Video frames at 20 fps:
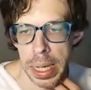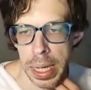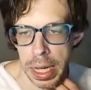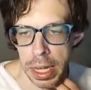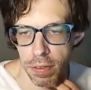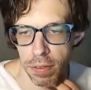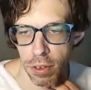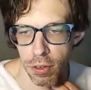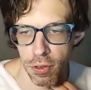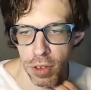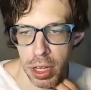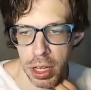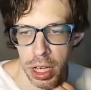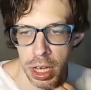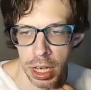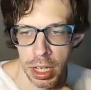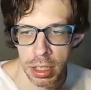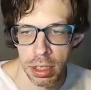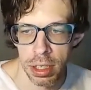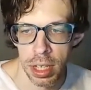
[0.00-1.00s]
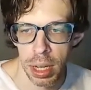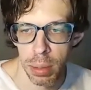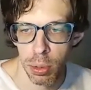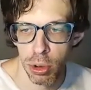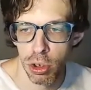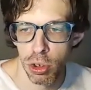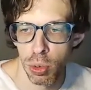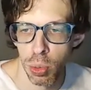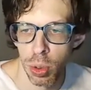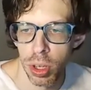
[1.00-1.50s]
I have a feeling his
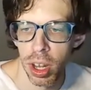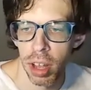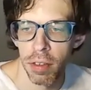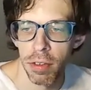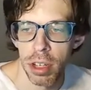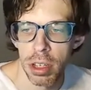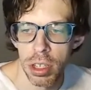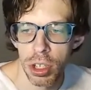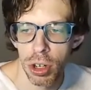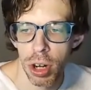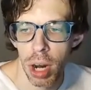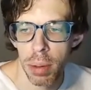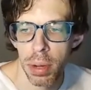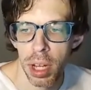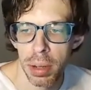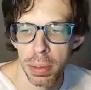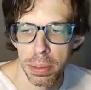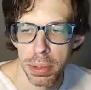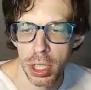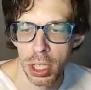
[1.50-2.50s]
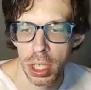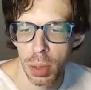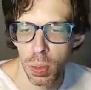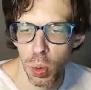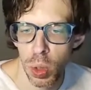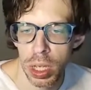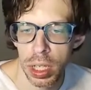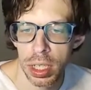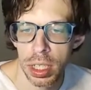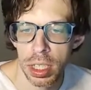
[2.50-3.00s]
neighbors would have described him
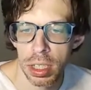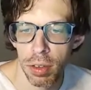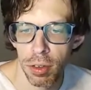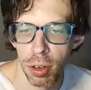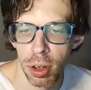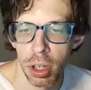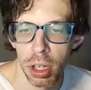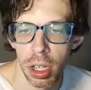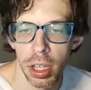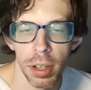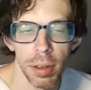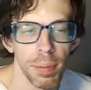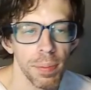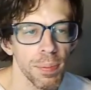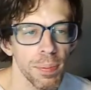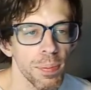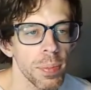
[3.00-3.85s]
somewhat differently.